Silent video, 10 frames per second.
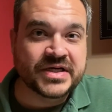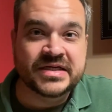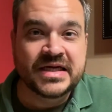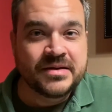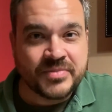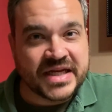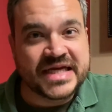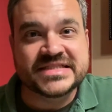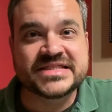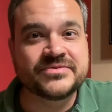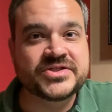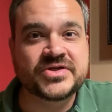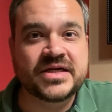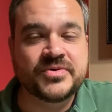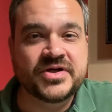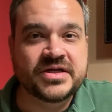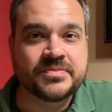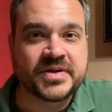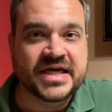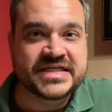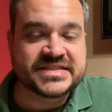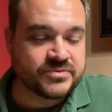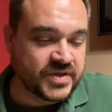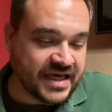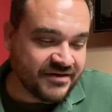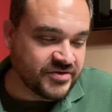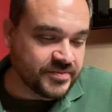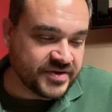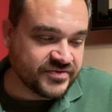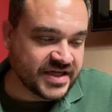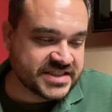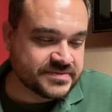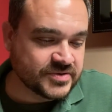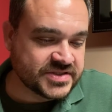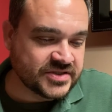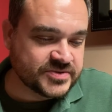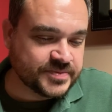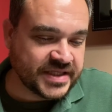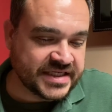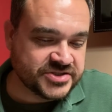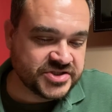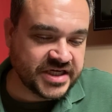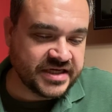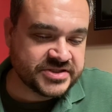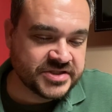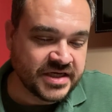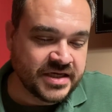and plans that we try to put into place, and we have to be flexible as those plans change.